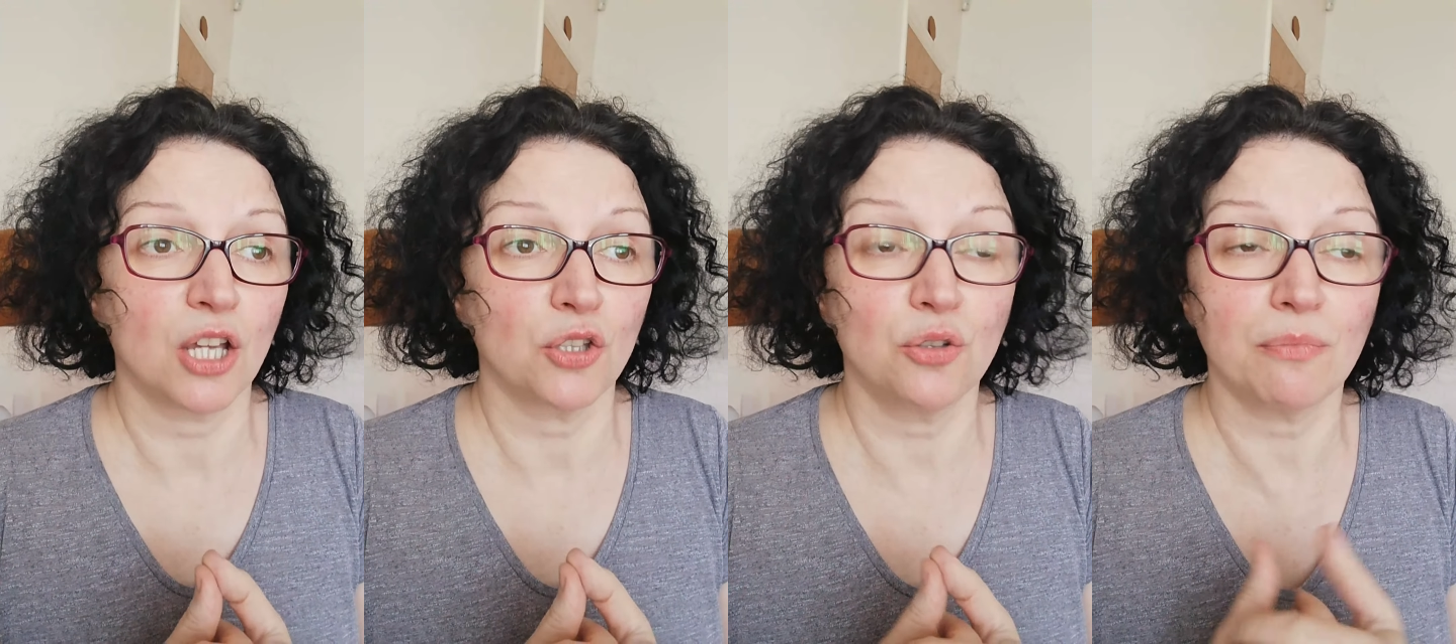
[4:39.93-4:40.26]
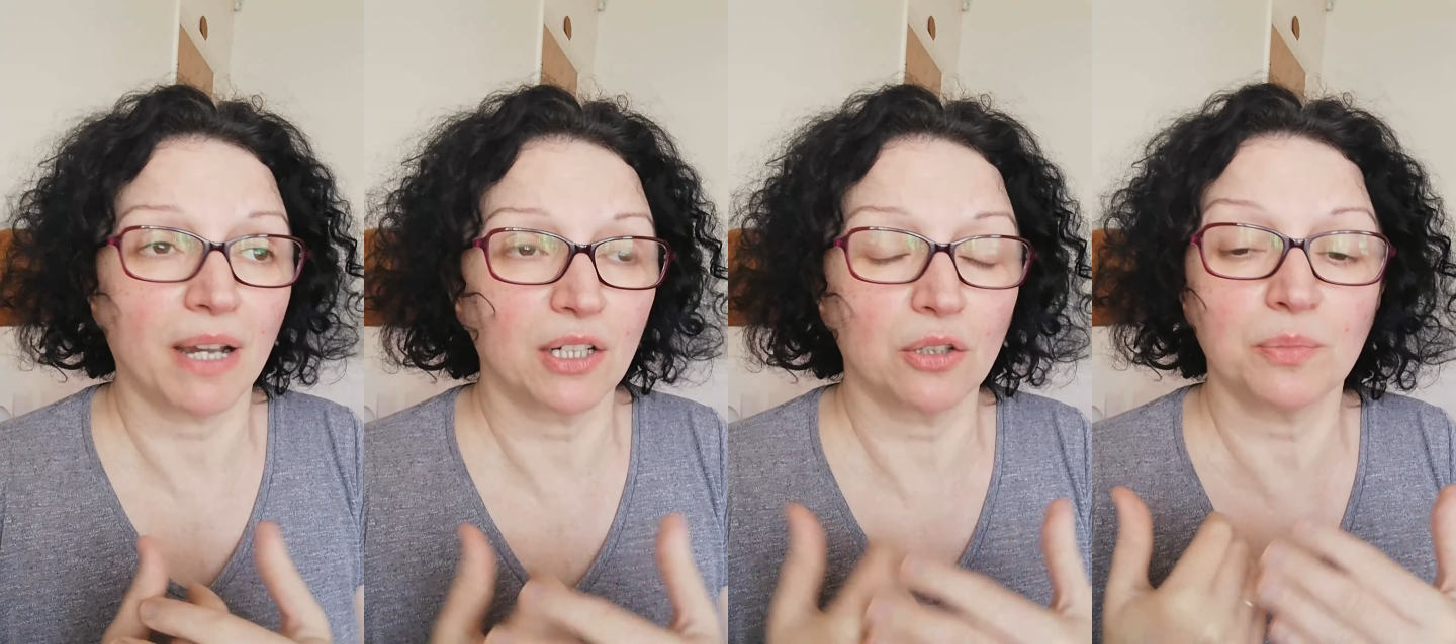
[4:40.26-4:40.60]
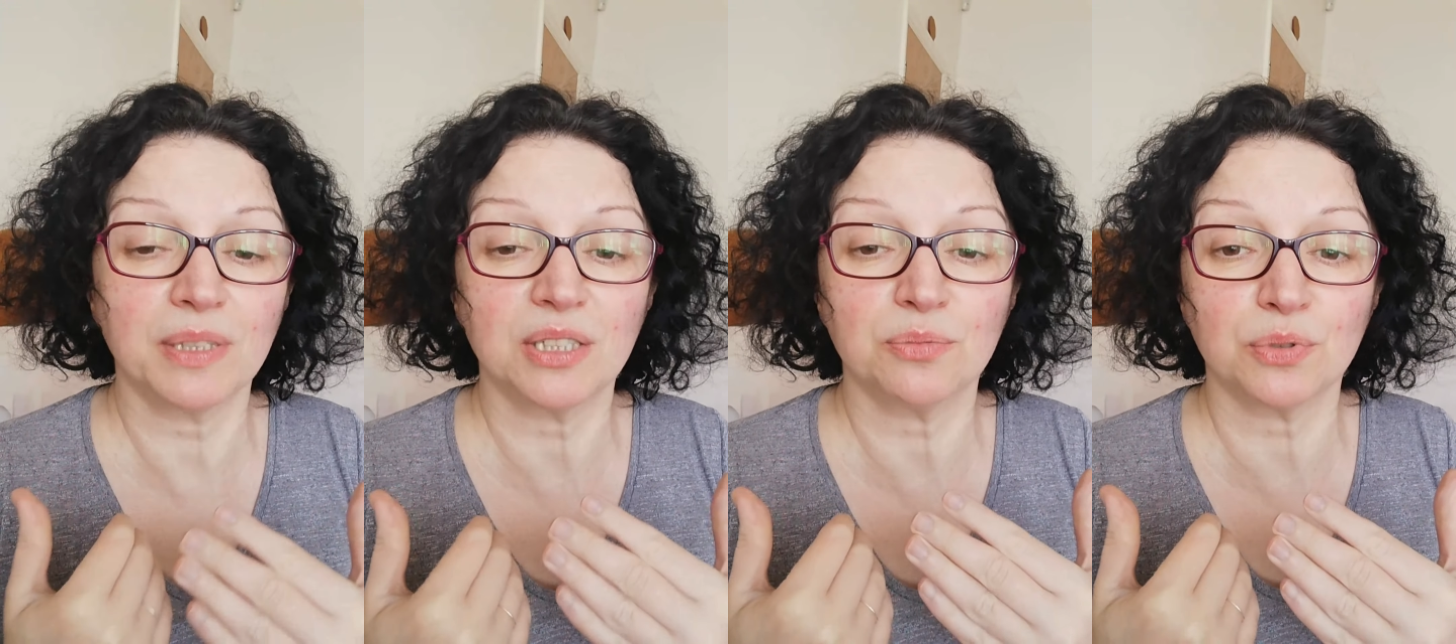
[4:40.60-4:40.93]
you might not
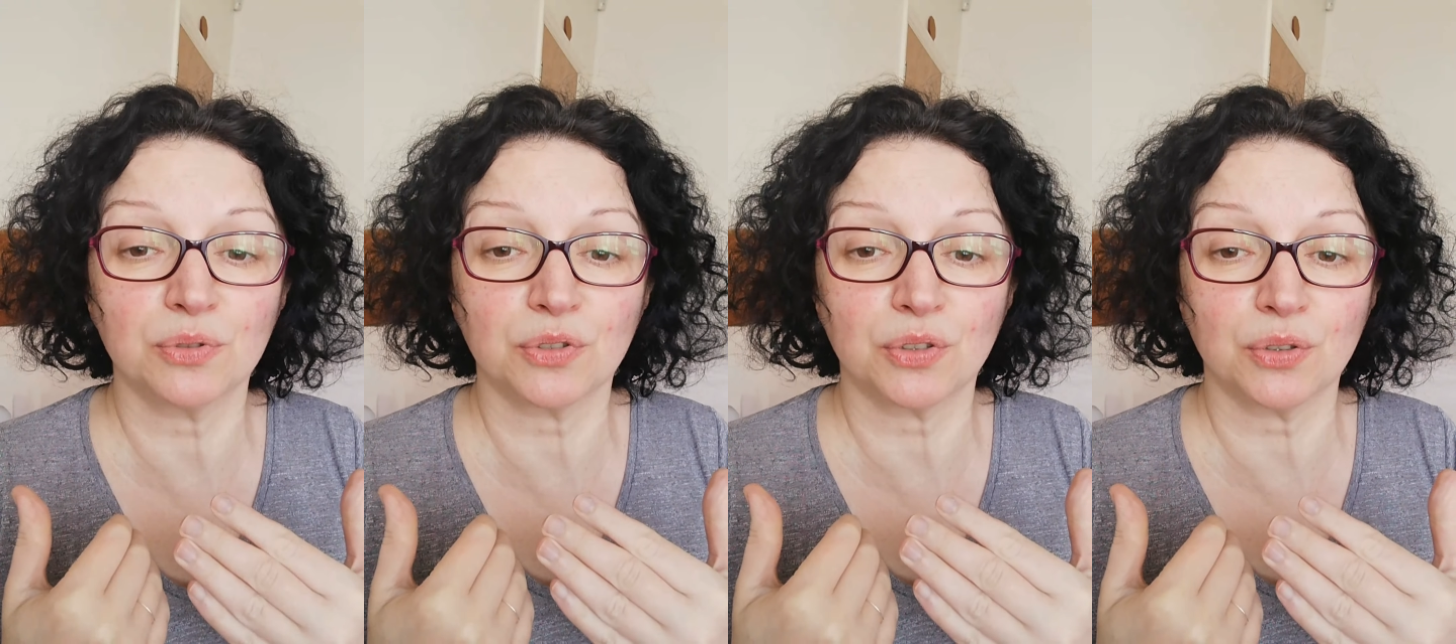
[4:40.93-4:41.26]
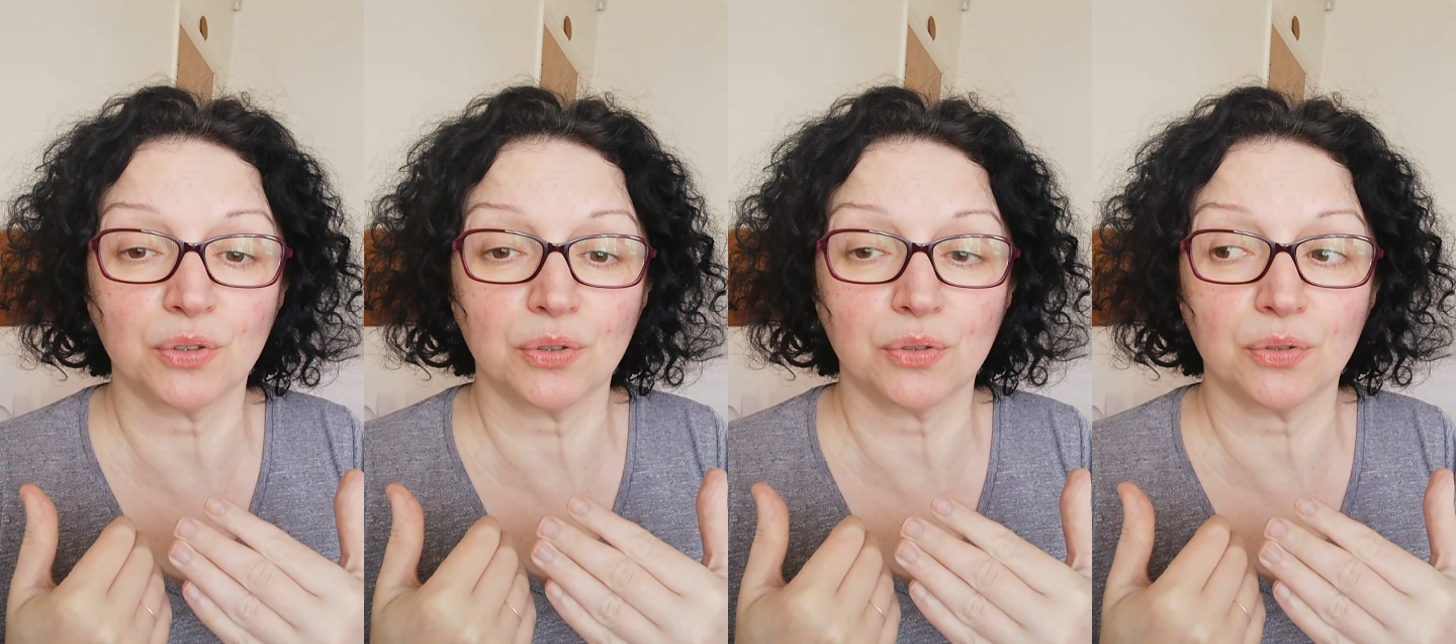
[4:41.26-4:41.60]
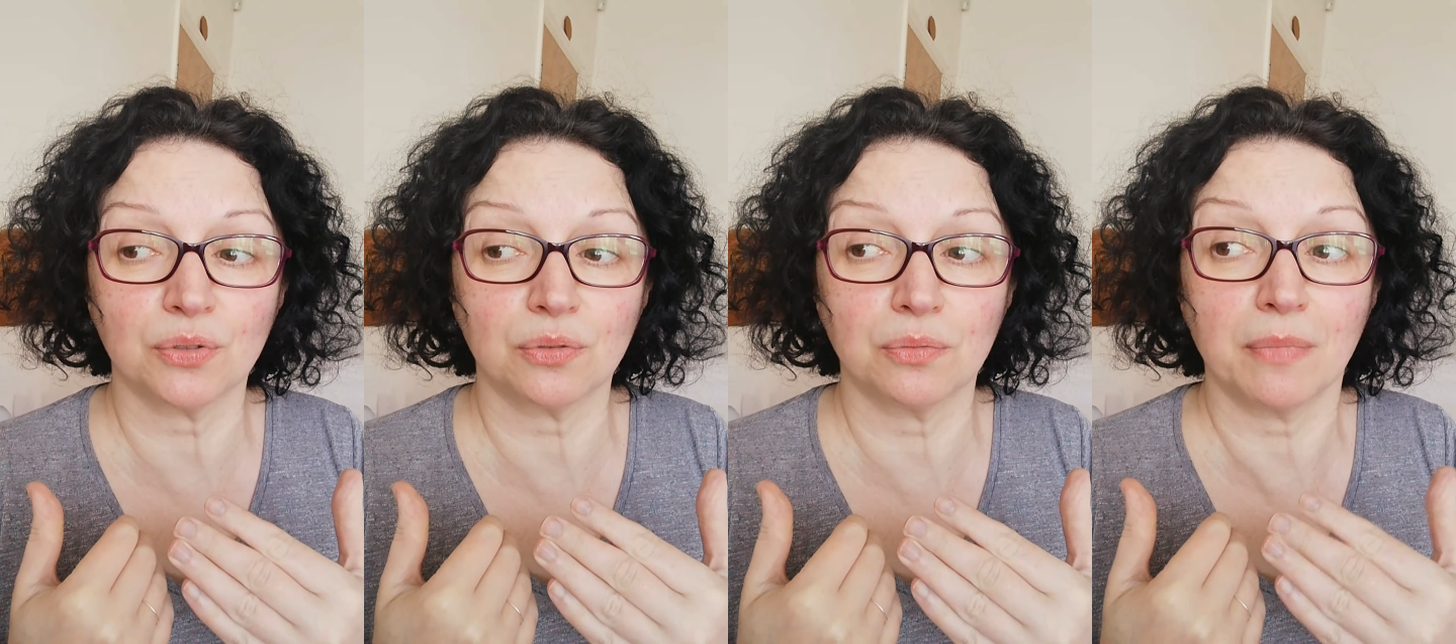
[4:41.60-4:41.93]
be able to
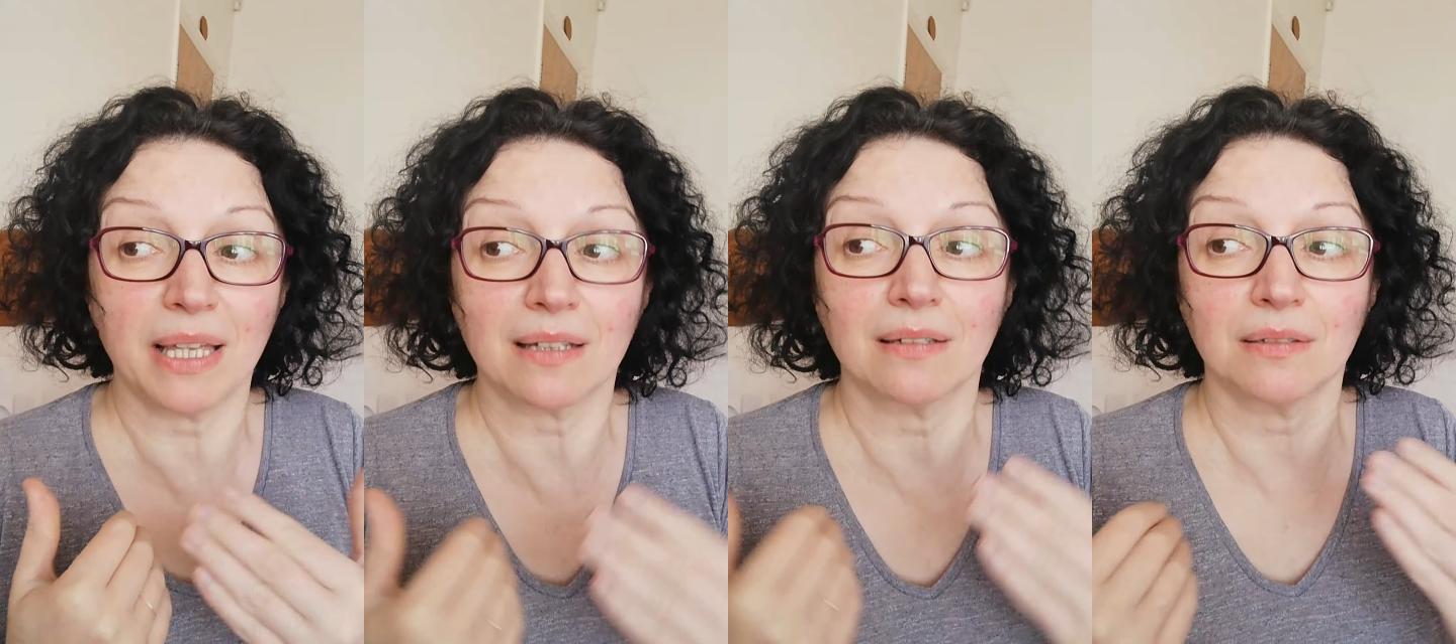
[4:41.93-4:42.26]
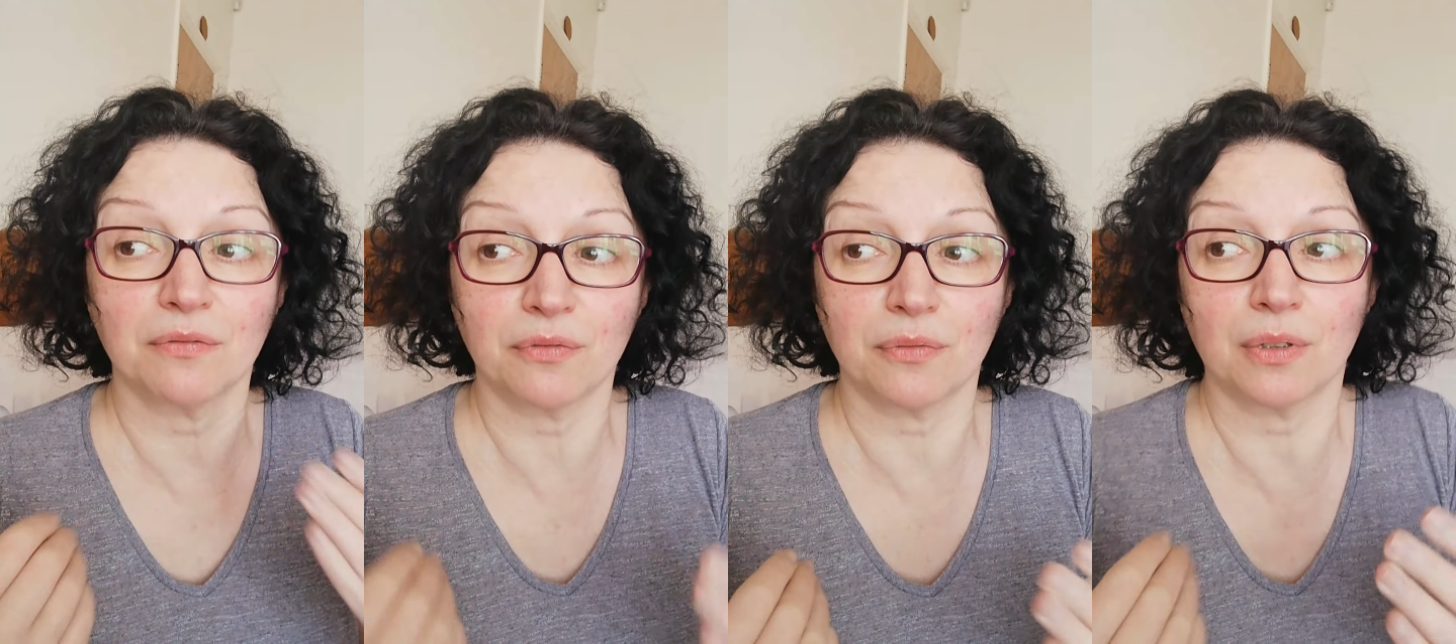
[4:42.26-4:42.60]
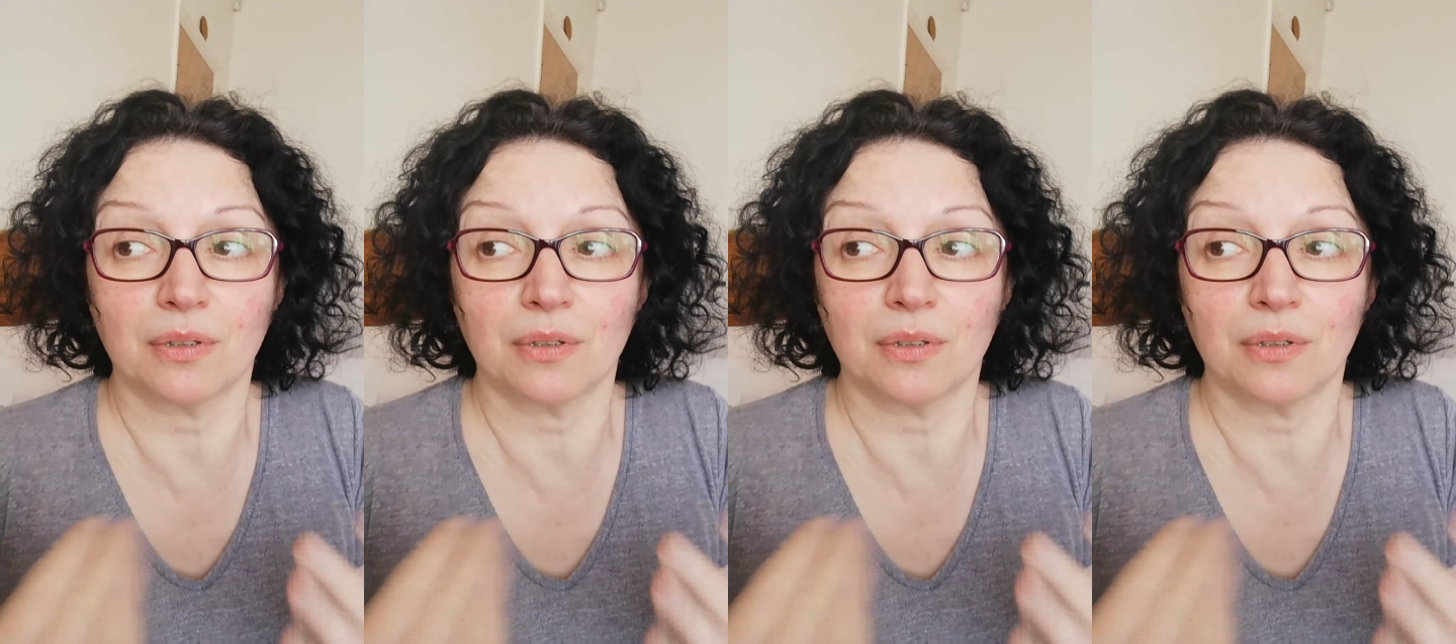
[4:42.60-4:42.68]
to make an